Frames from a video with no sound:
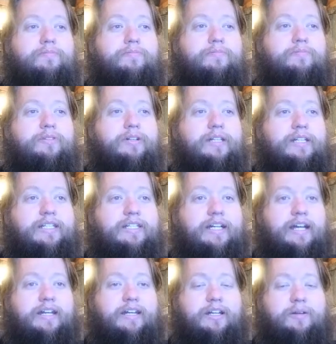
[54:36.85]
really
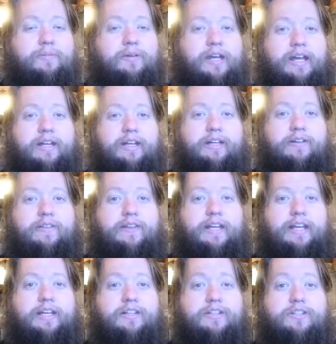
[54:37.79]
tied it up kind of near the
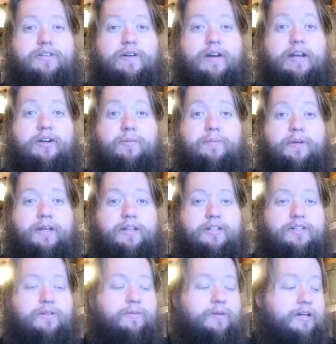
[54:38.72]
end, so I hope you guys
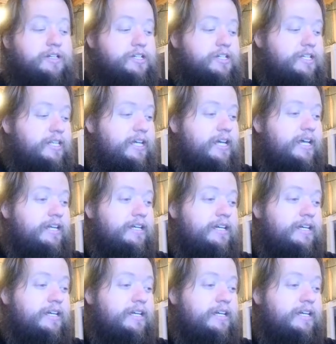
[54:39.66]
all watch to the end.